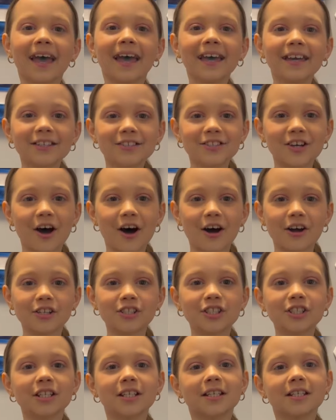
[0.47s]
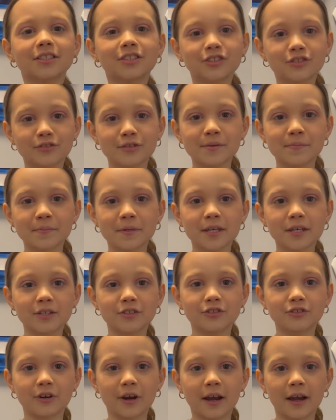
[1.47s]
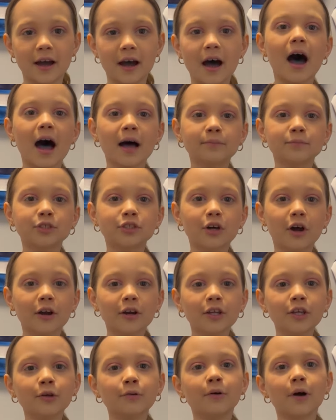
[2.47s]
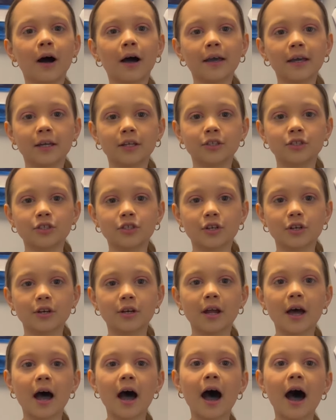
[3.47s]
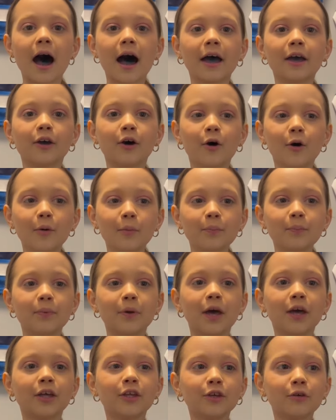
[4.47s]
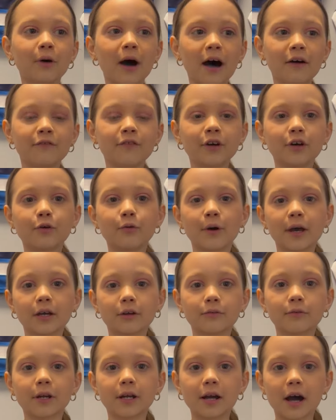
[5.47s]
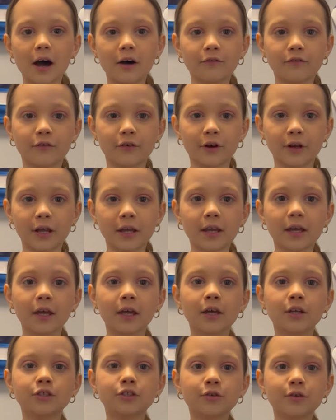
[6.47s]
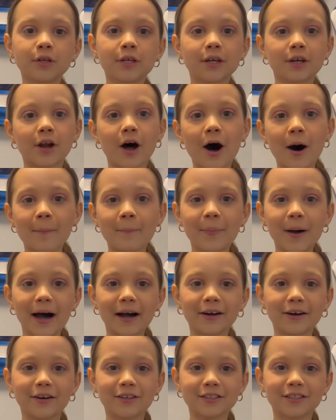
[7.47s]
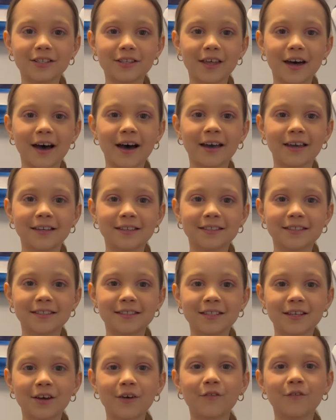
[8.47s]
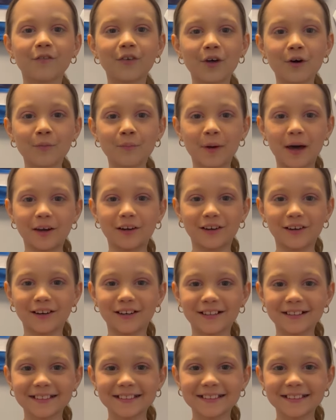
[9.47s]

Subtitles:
Hey Josh, it's Dream Kid Drea. I'm sorry you got injured. I hope you have a quick recovery so you can hop back onto the ice. Feel better.